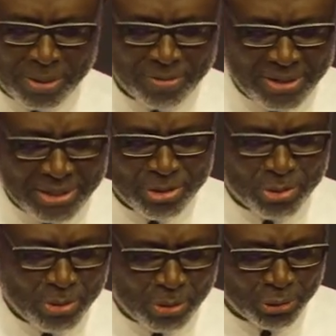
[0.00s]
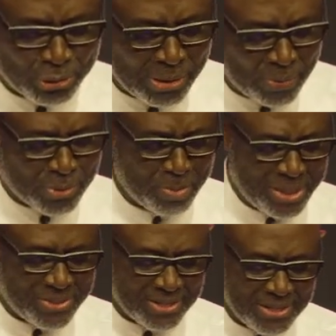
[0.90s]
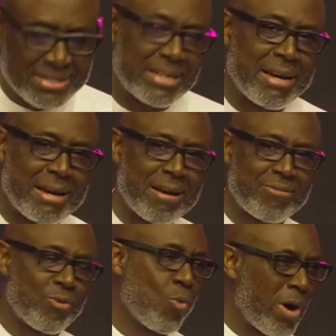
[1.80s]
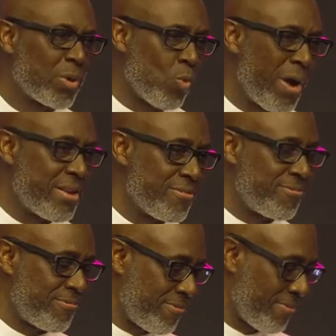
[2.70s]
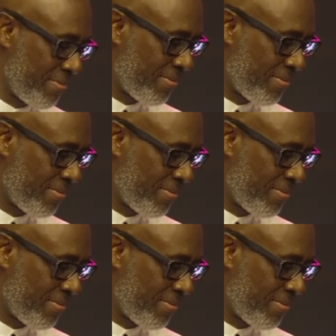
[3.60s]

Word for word: Part of that introduction that was missing is that I have one wife.